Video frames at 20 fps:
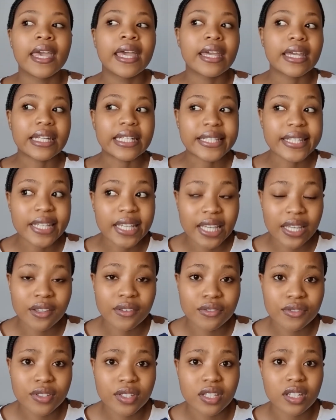It
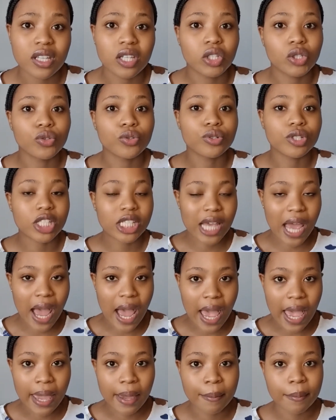gives you
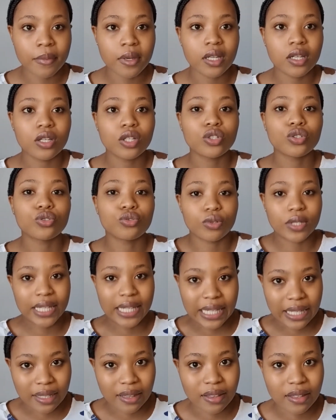time to
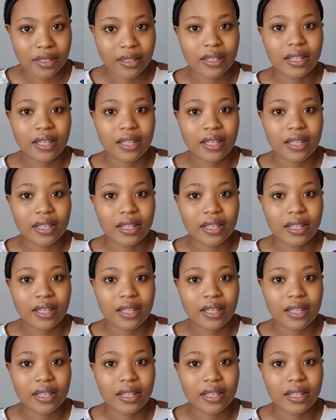heal.